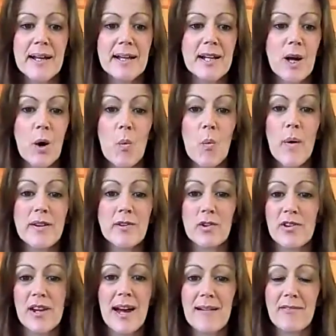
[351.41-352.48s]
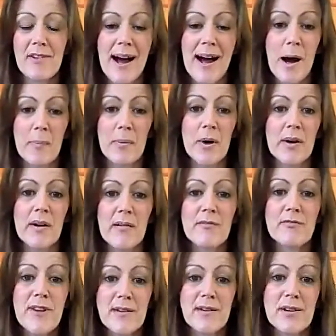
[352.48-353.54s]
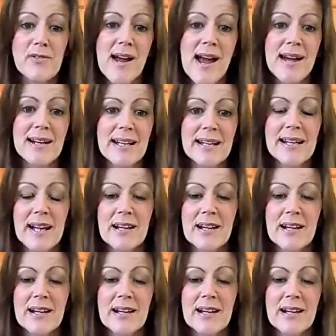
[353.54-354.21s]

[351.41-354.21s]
You know, when does that ever happen? Very rarely,